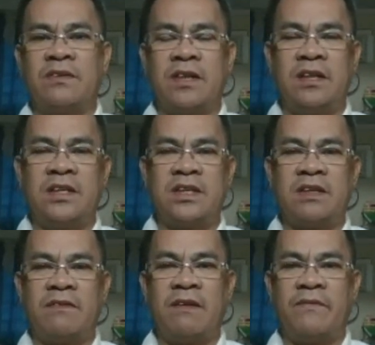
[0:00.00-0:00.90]
Okay, this is
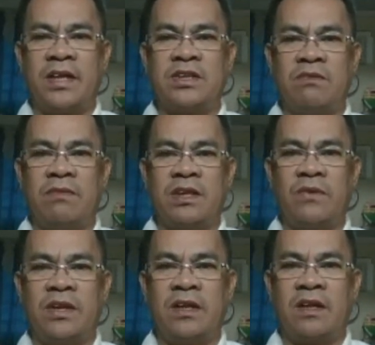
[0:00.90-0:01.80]
the friction
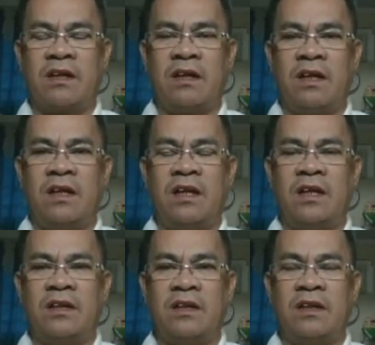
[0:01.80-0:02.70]
between the car
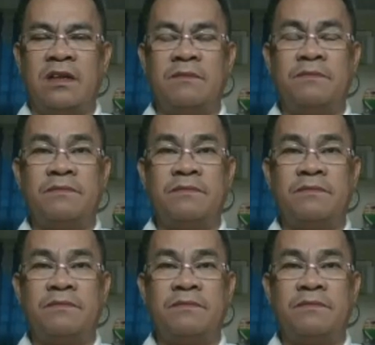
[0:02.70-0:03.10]
and the